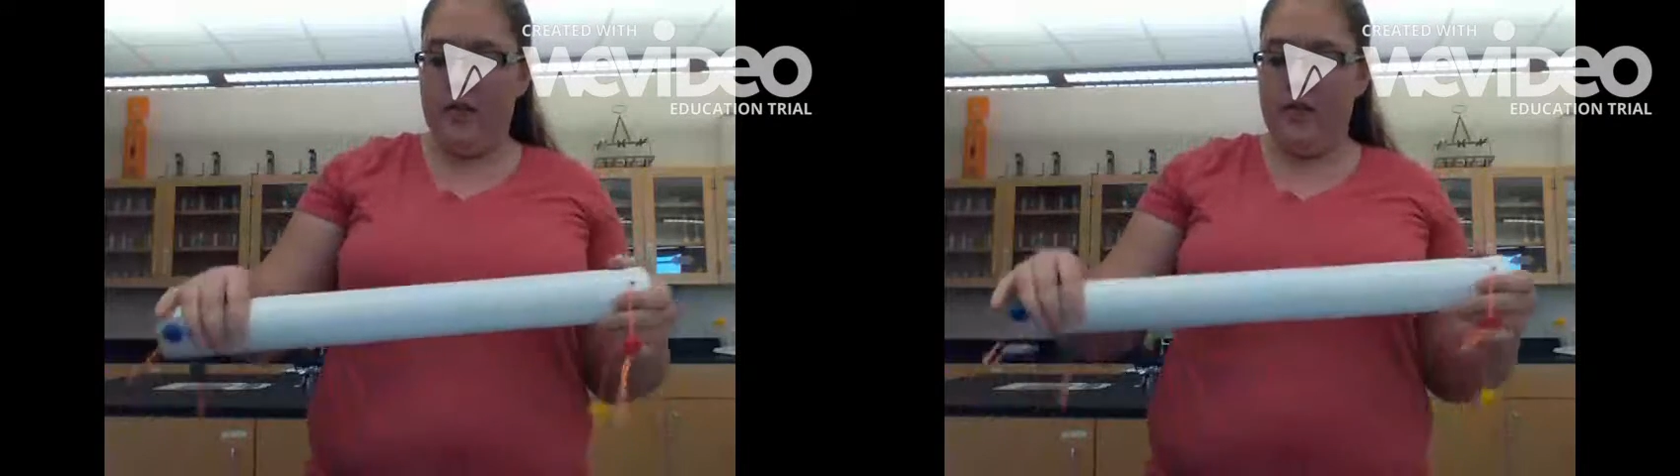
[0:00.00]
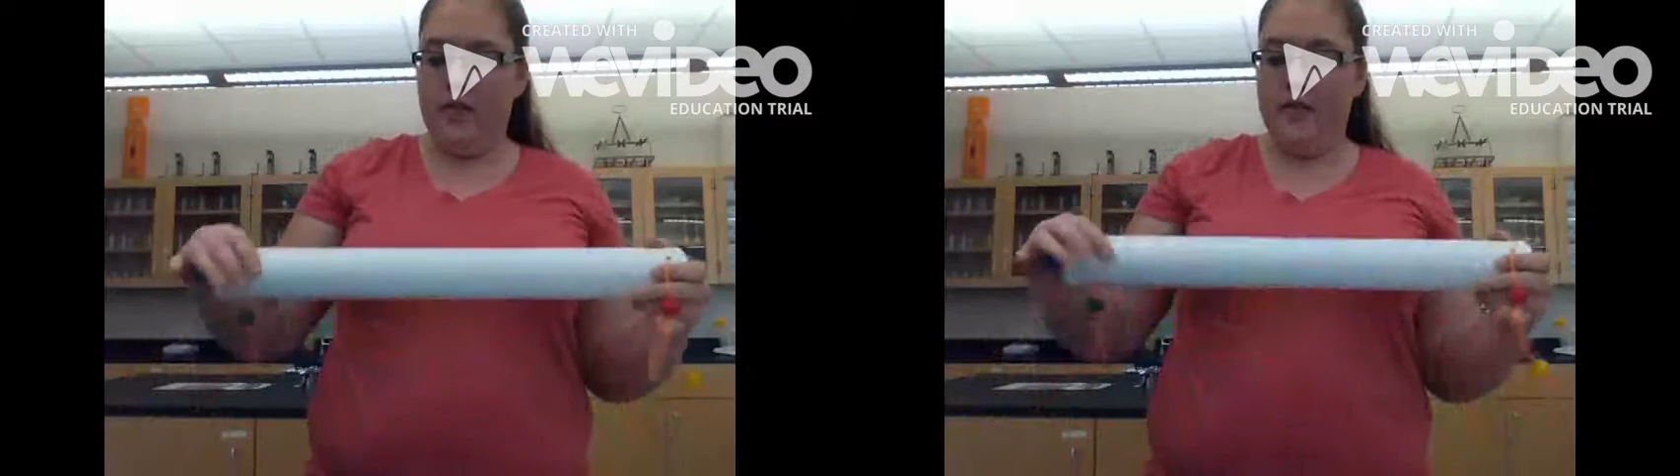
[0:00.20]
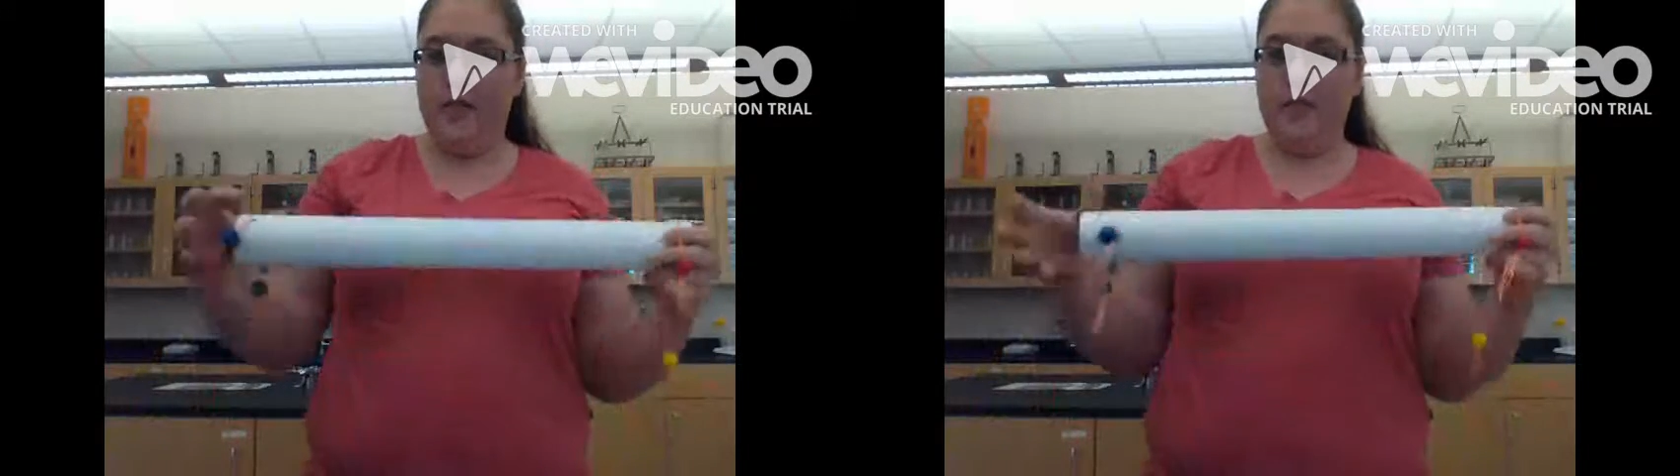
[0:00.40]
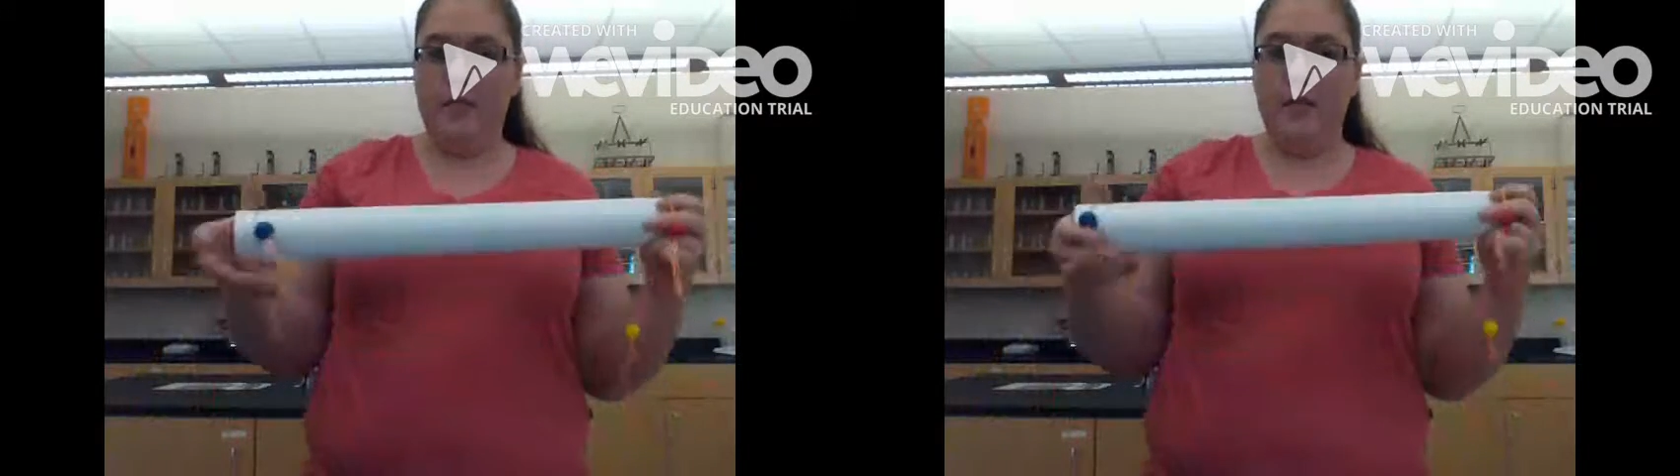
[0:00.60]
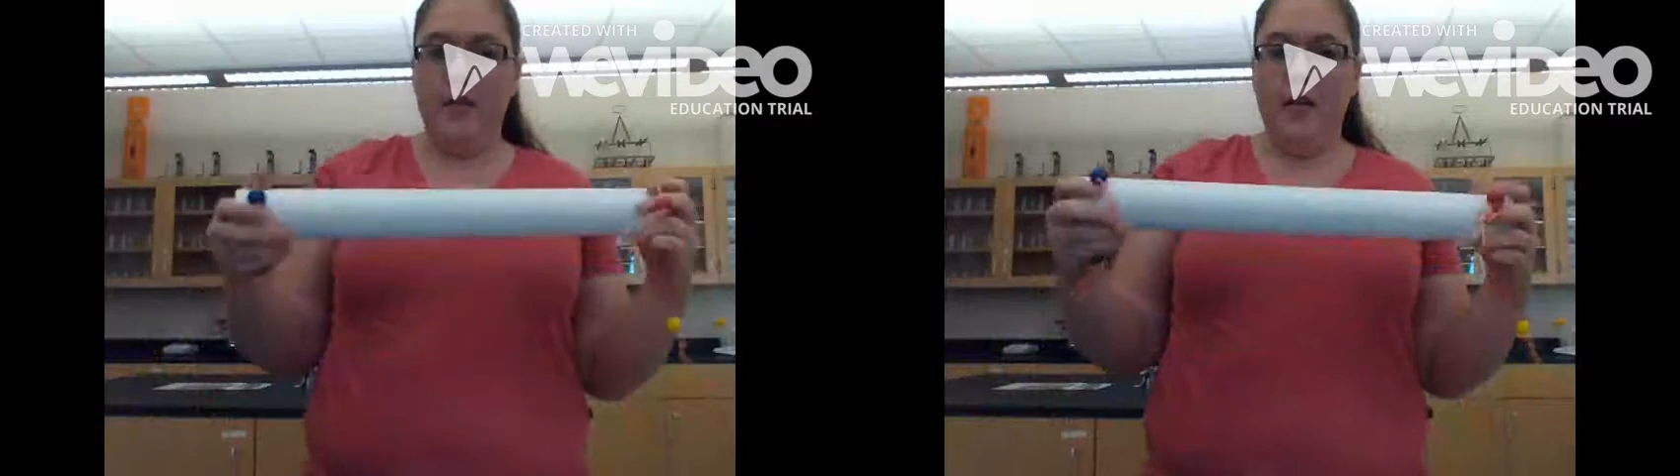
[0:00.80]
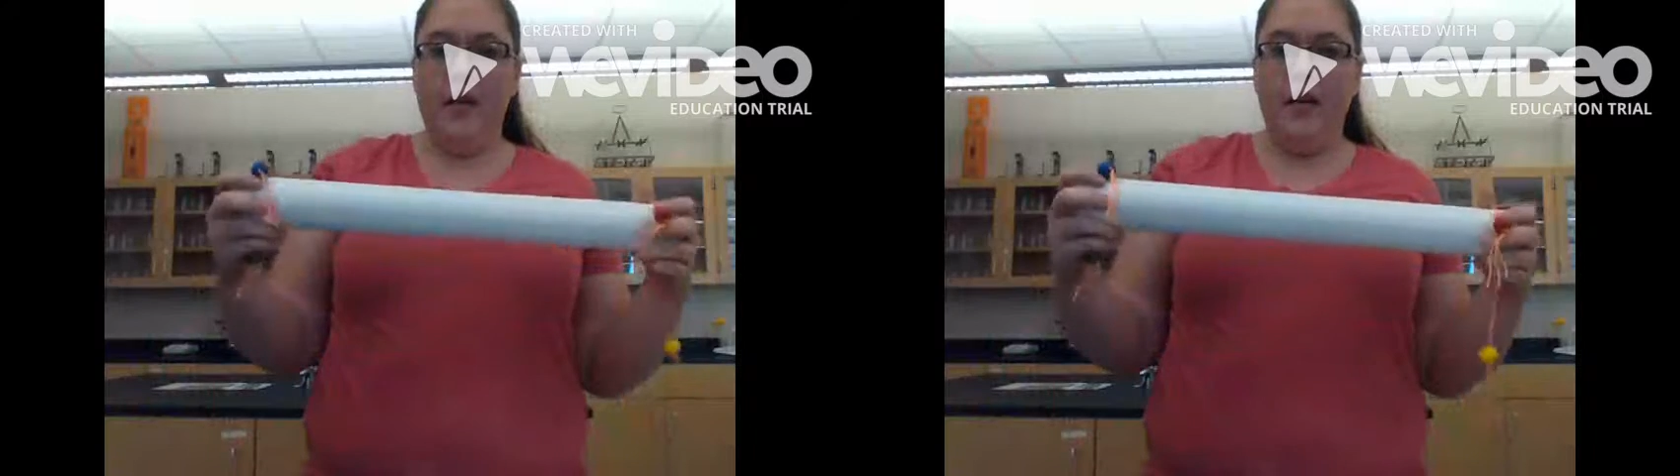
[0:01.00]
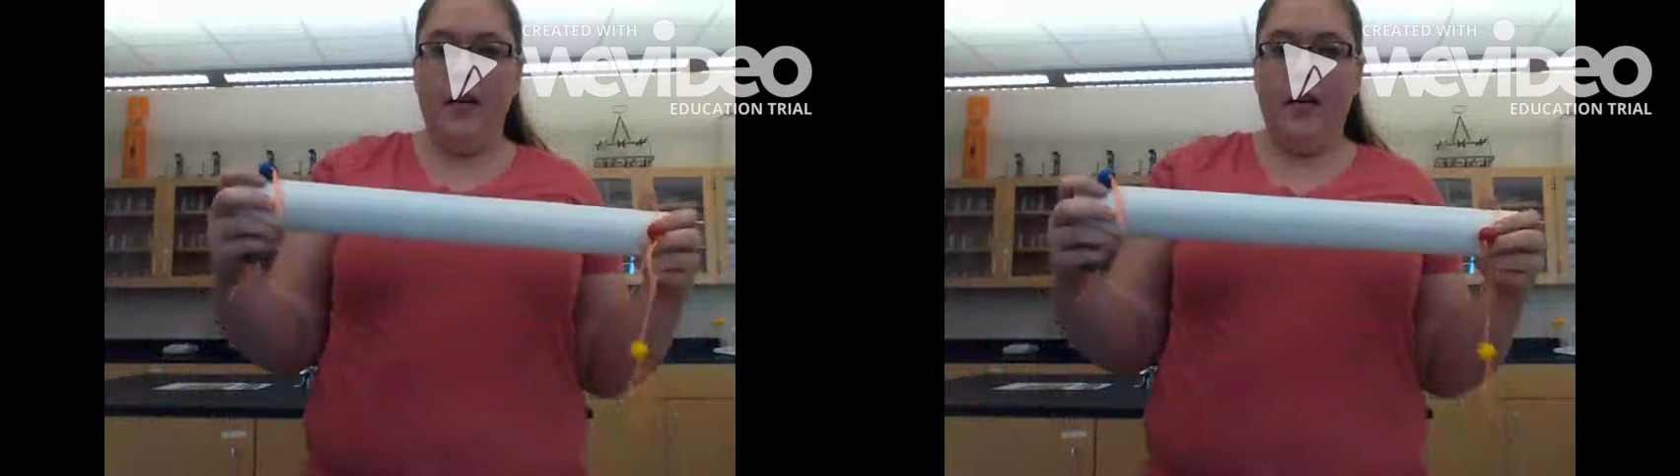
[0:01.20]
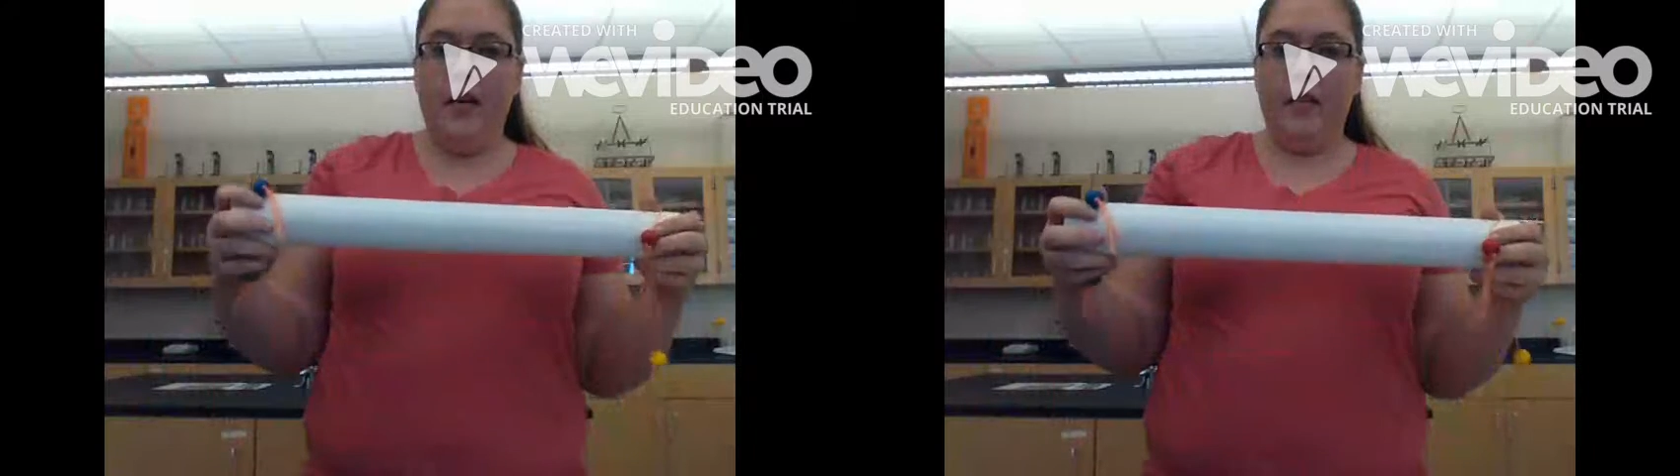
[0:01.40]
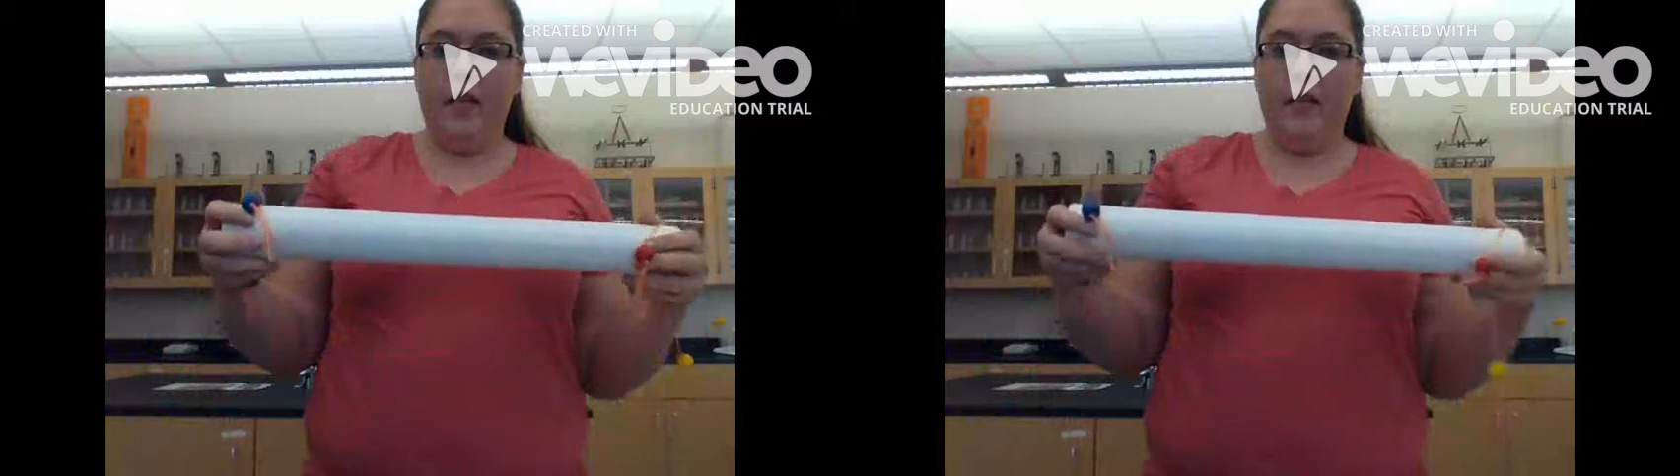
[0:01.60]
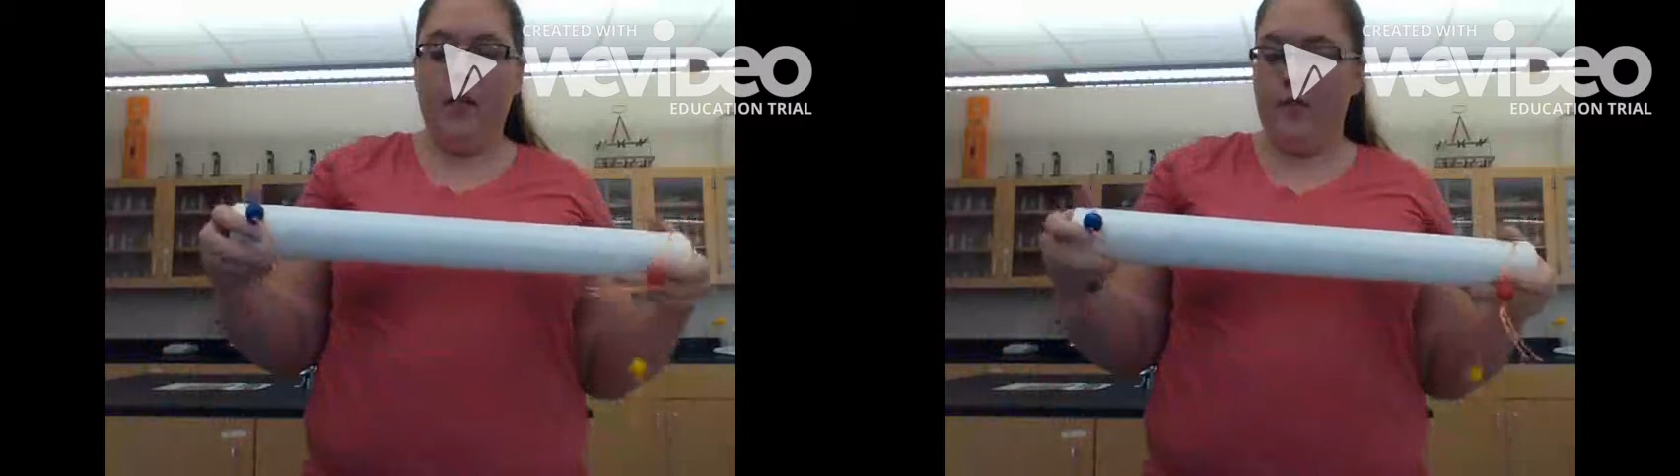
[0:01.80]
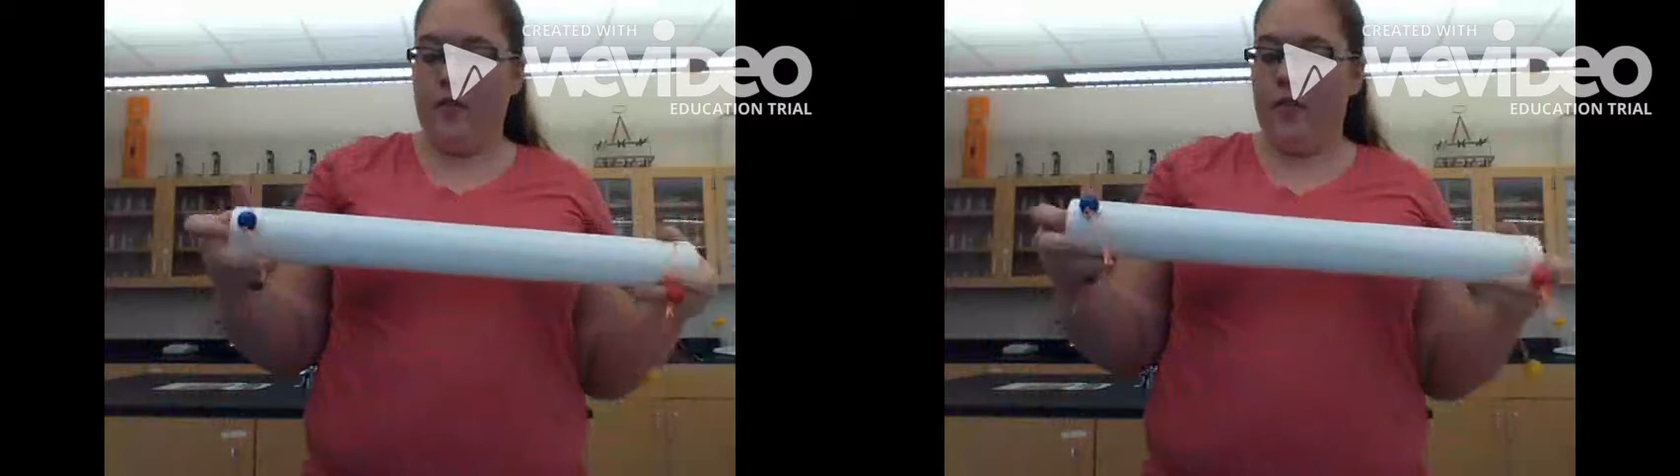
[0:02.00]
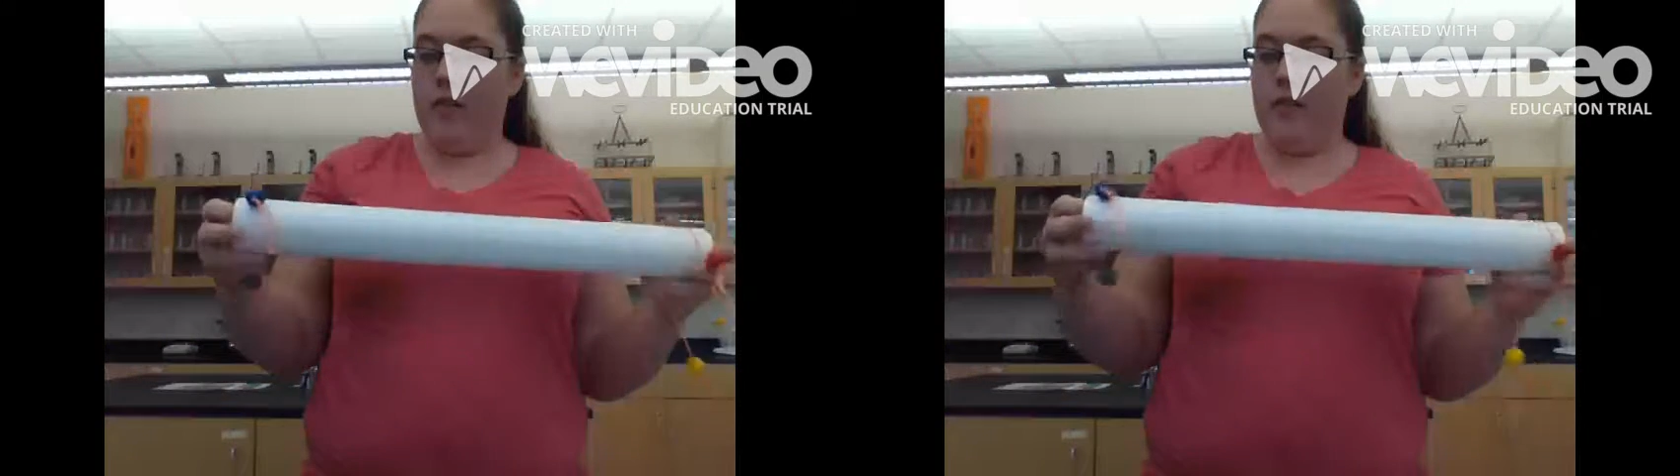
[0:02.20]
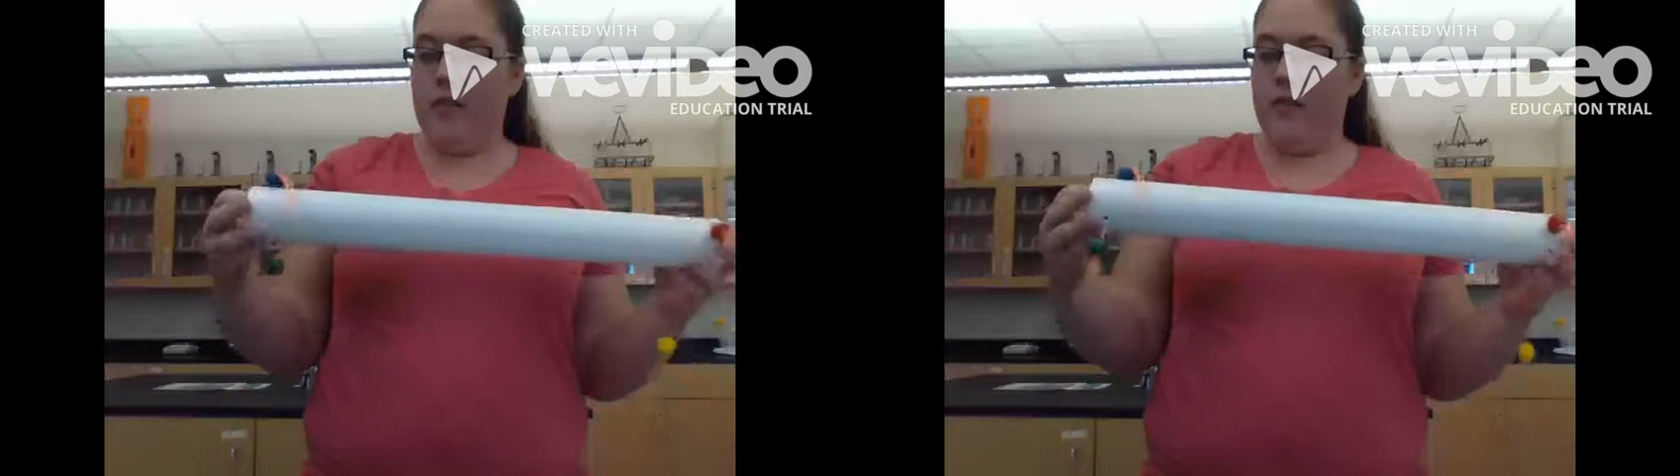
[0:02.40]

just some leftover